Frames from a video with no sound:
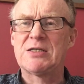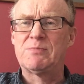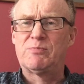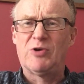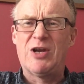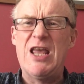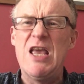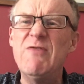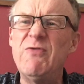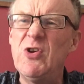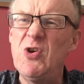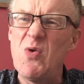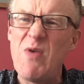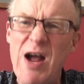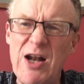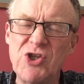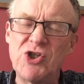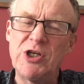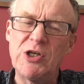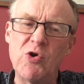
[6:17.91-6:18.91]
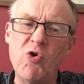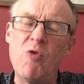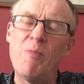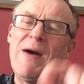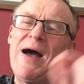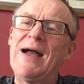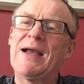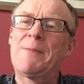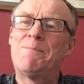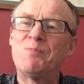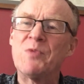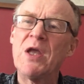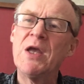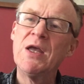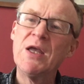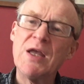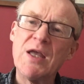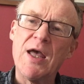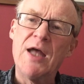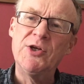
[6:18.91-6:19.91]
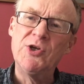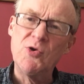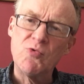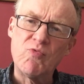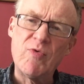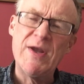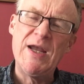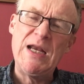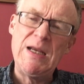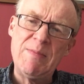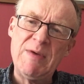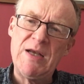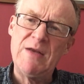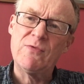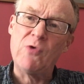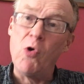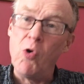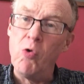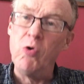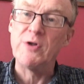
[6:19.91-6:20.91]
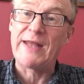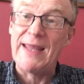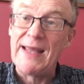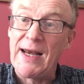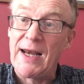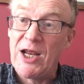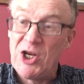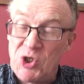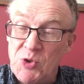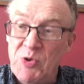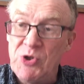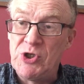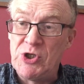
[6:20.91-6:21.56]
But if you actually go back and you read a bit of Old English, which